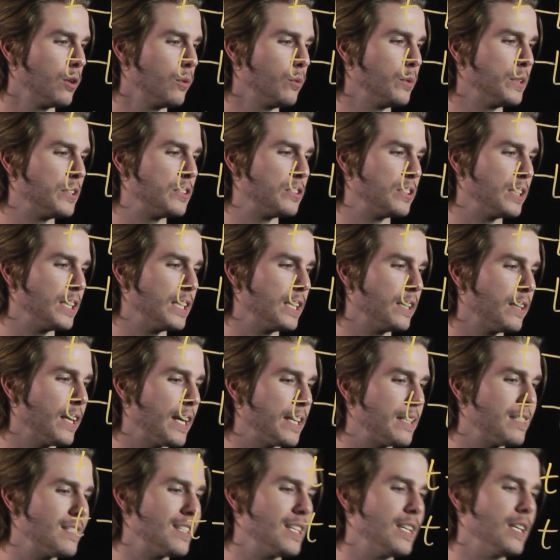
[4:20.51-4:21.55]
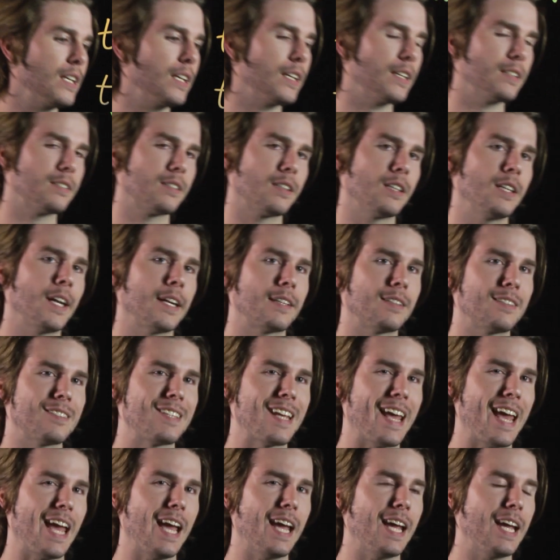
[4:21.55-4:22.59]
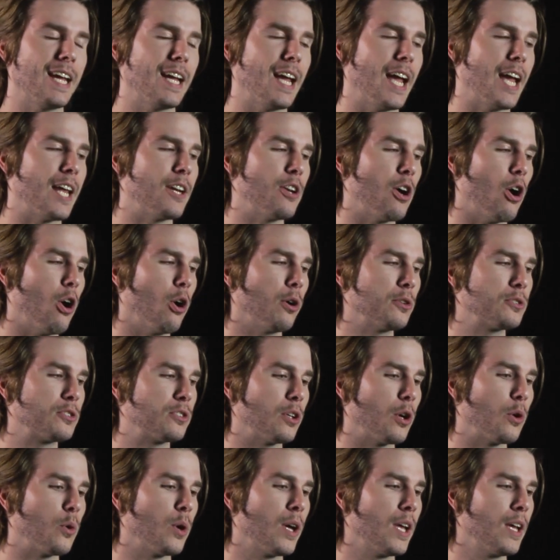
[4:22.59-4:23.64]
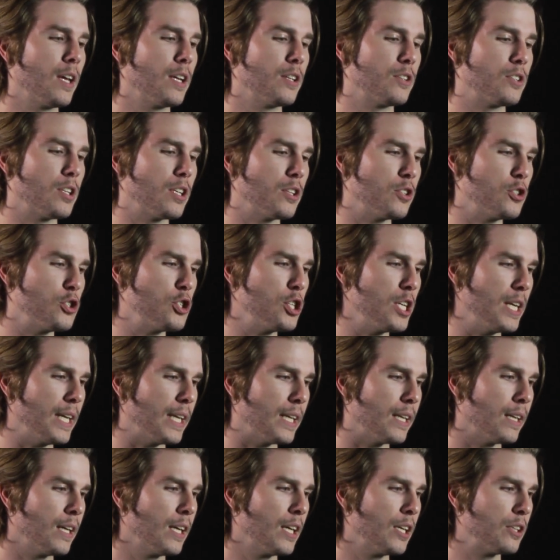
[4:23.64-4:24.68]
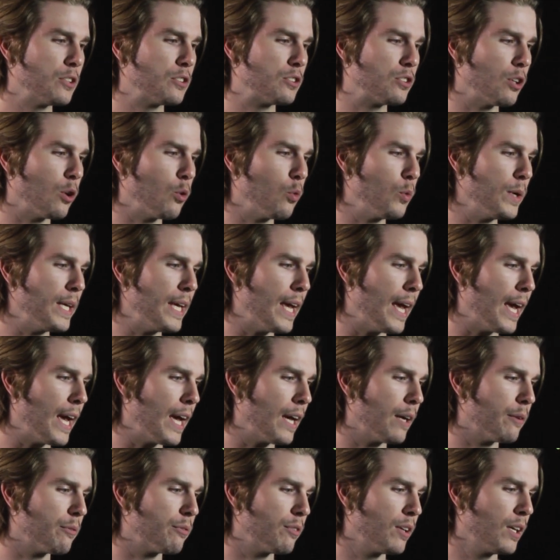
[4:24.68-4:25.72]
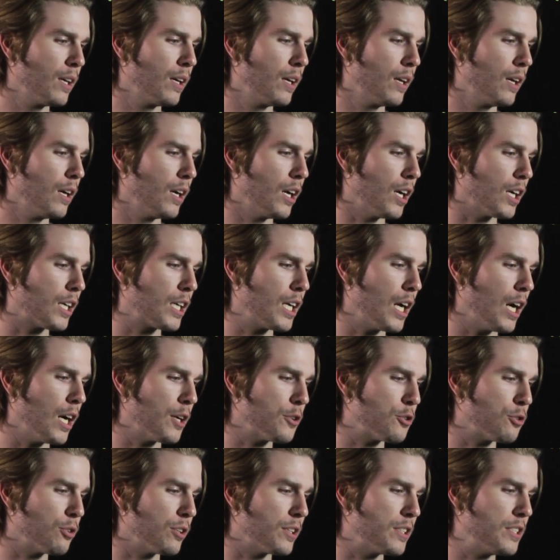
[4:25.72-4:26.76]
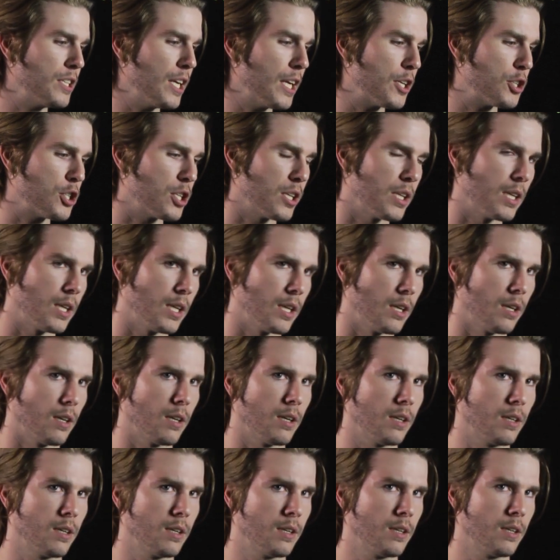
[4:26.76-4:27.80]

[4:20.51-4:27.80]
we see that T is connected to A and also to G. So we have a contradiction here.